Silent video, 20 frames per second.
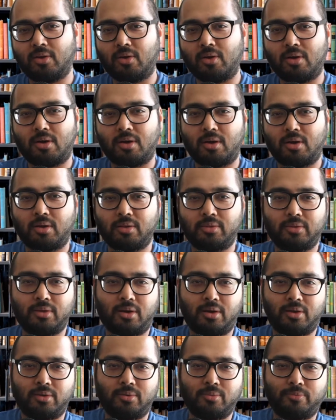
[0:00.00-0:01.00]

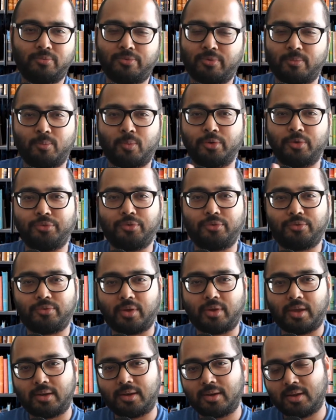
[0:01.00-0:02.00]
on from 1 to
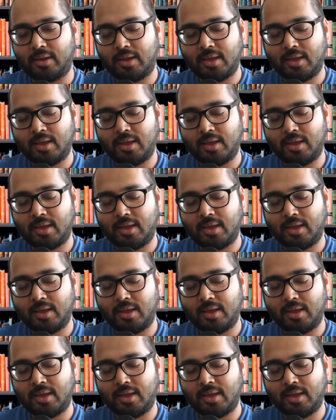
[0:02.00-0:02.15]
10.